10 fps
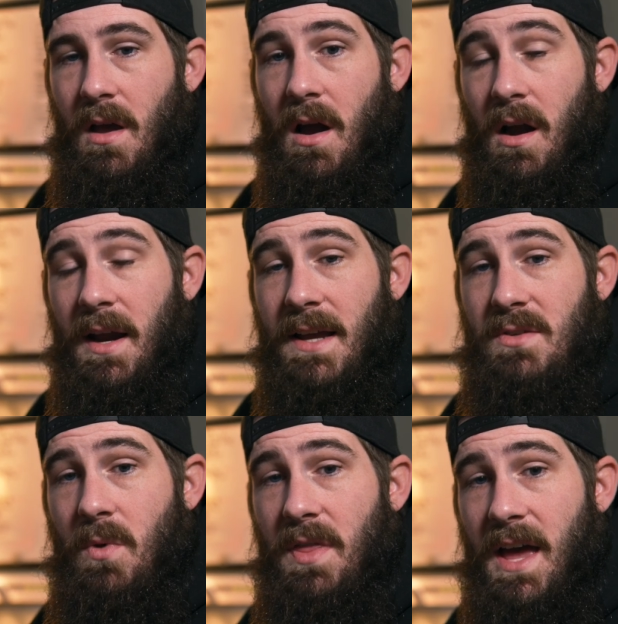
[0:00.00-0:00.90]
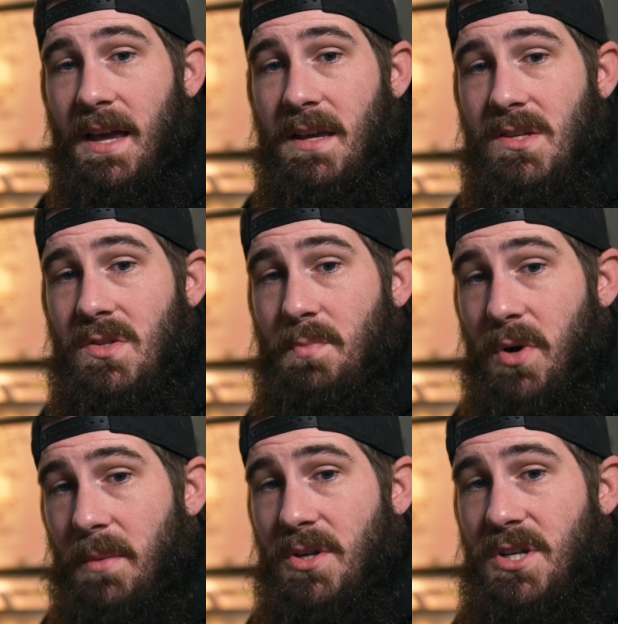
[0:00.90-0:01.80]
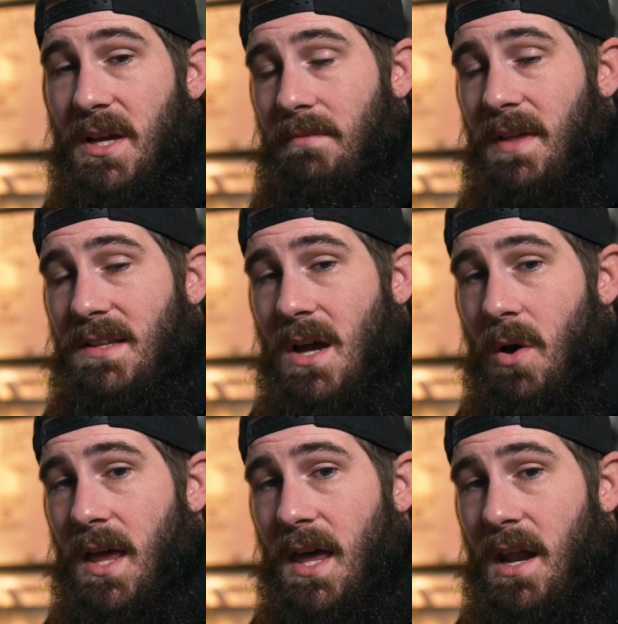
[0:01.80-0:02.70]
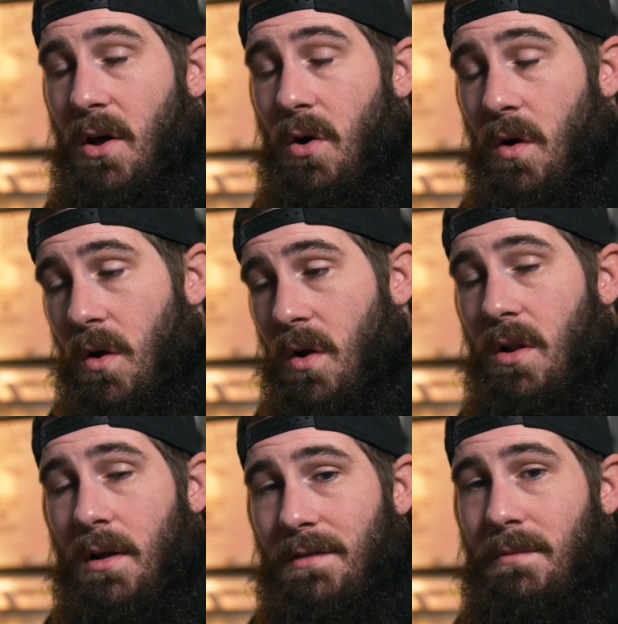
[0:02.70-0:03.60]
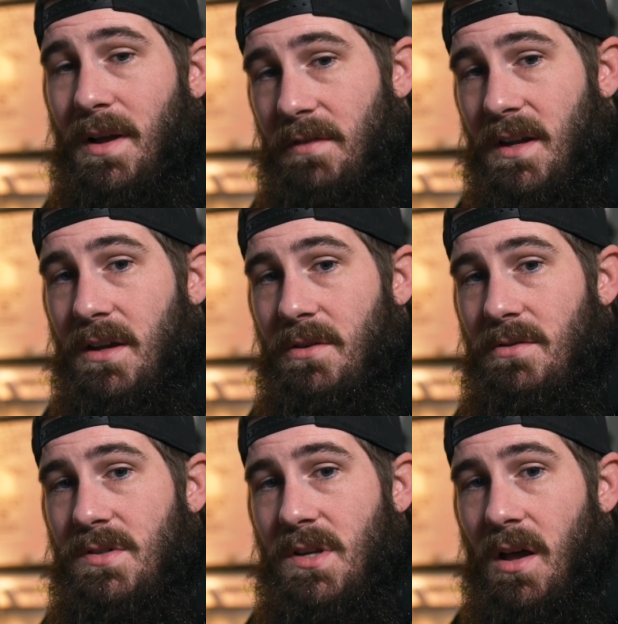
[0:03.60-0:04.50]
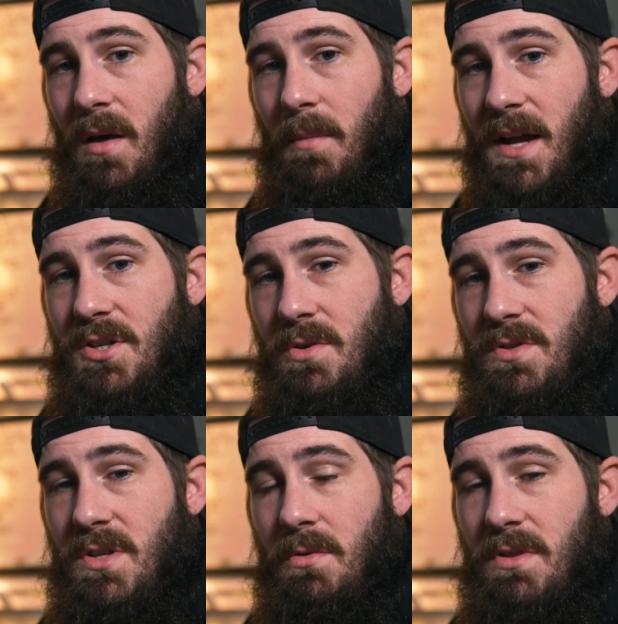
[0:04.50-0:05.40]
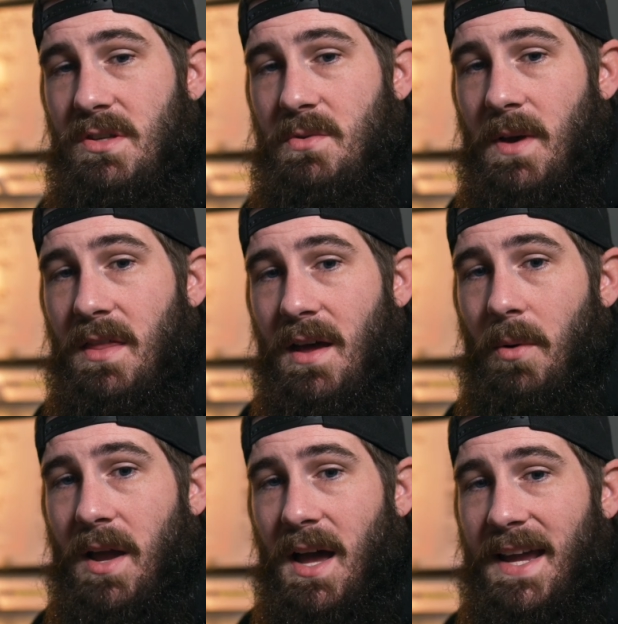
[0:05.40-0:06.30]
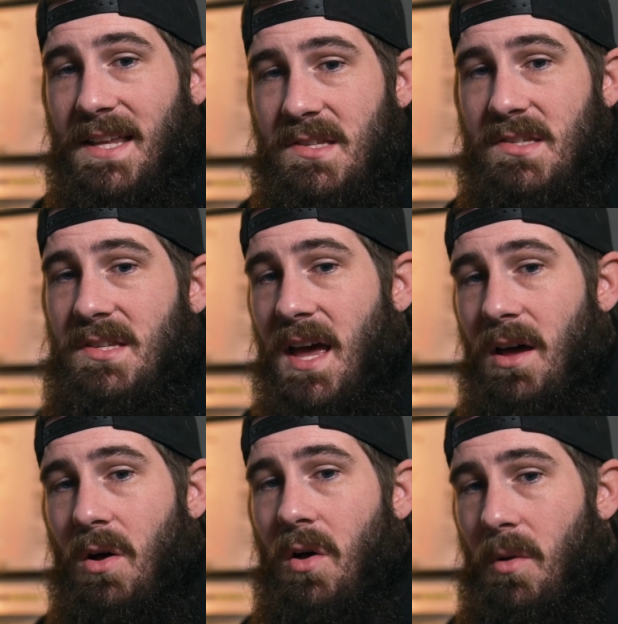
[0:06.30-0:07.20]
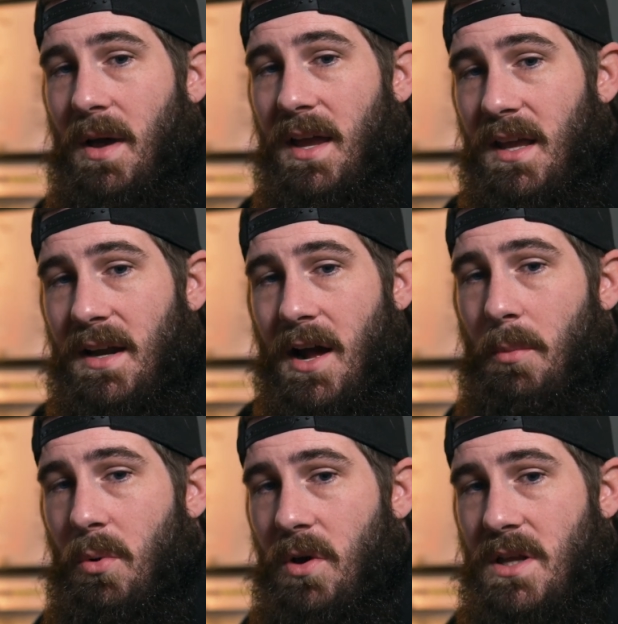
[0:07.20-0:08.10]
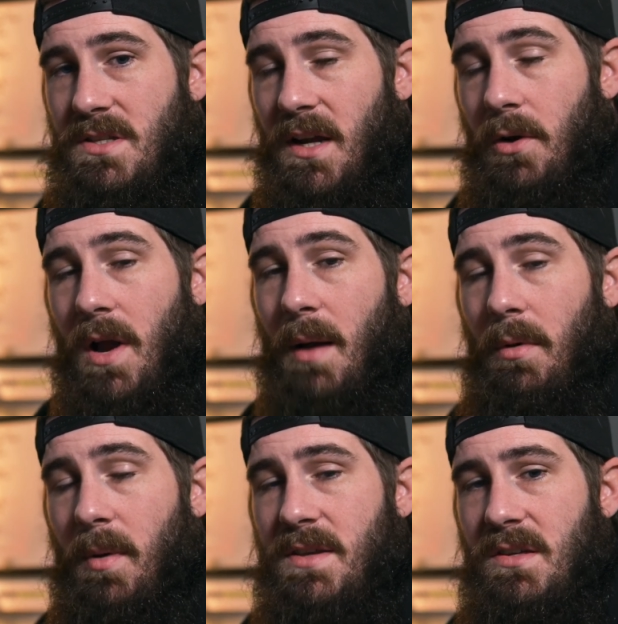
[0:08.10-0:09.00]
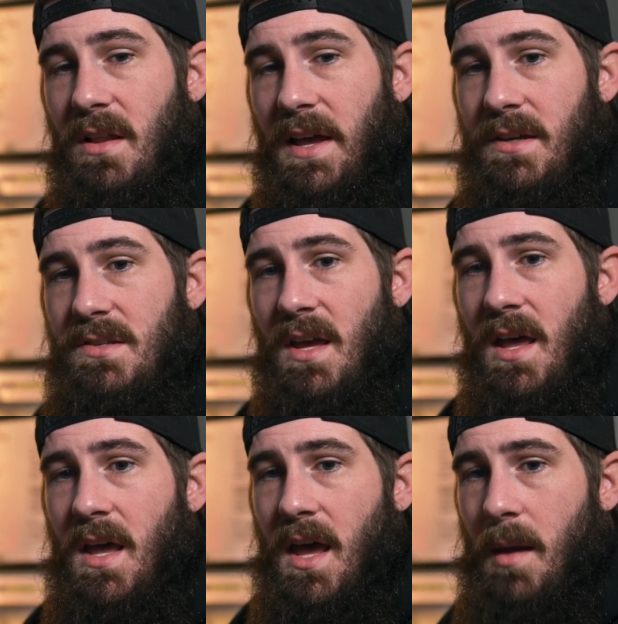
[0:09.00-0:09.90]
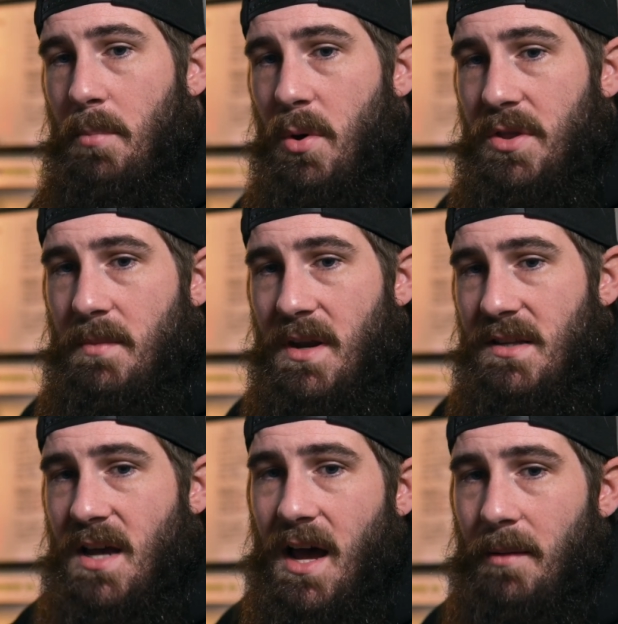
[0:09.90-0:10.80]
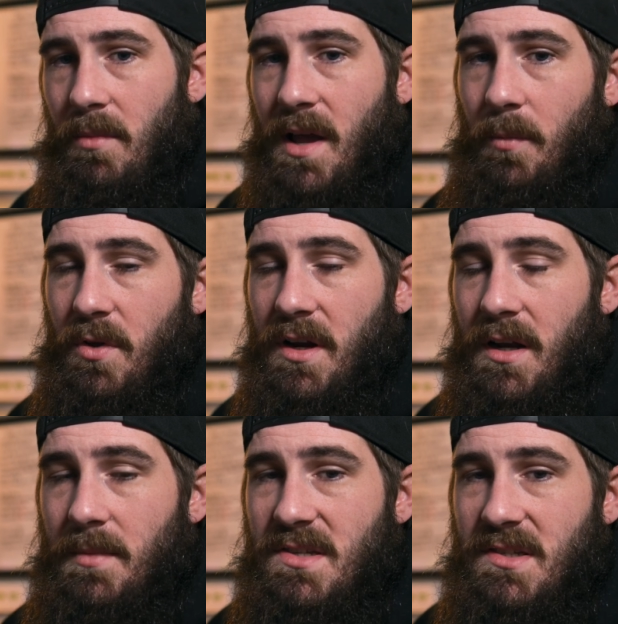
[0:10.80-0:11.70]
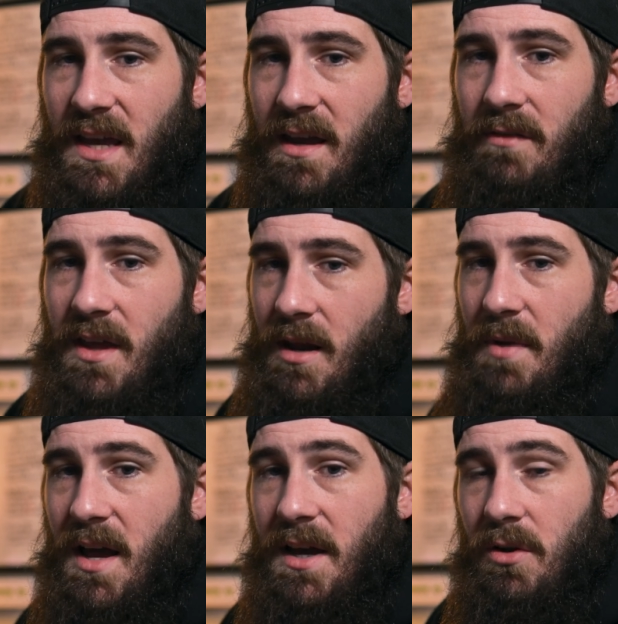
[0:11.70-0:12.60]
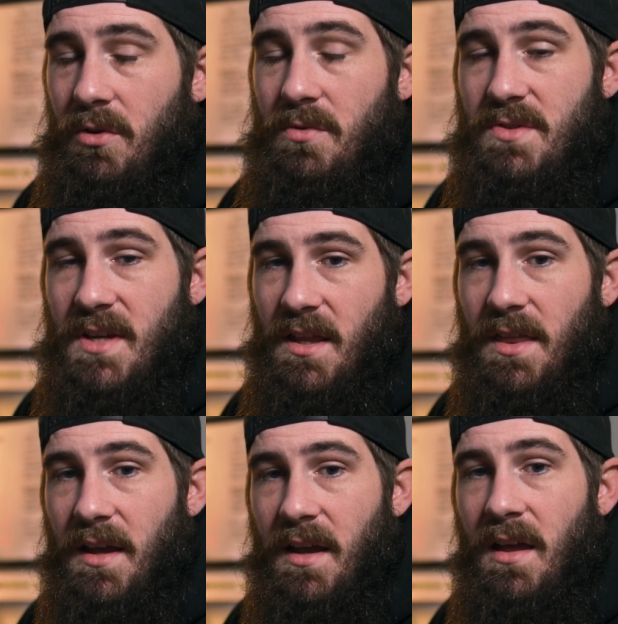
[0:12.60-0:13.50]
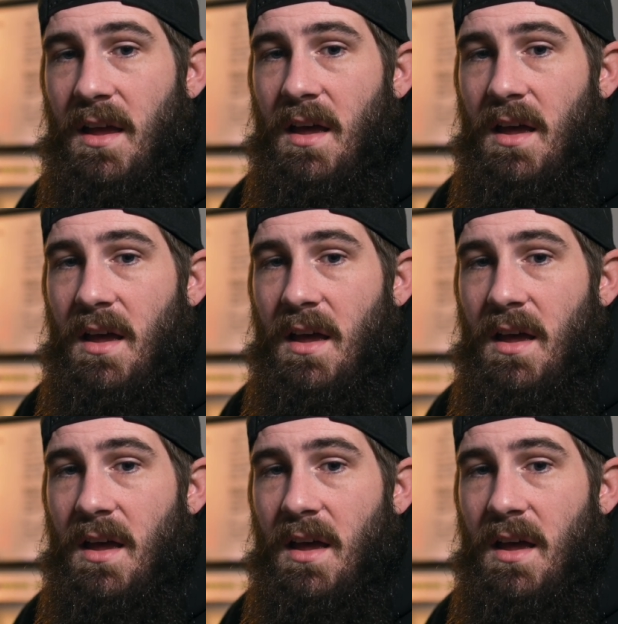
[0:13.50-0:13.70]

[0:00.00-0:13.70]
All right guys, well that is pretty much it. That's how I edit all of my videos. Um, I choose to do it this way, that way I can set all my in and out points and grab all my selects and put them in a timeline where they're gonna be saved and I'm not gonna lose anything.